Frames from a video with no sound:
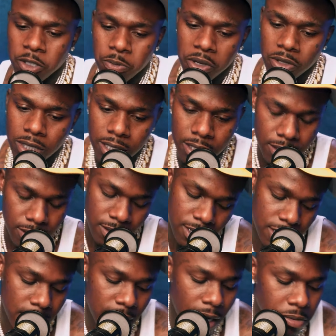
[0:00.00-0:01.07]
was supposed to.
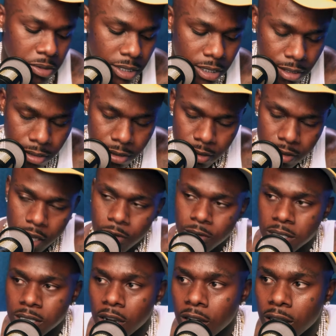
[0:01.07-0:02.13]
Yeah, that
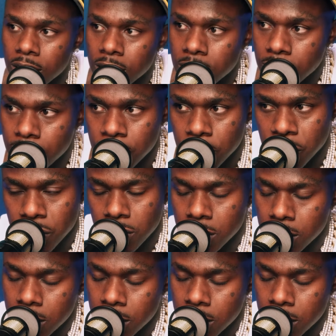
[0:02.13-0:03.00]
was ours for sure.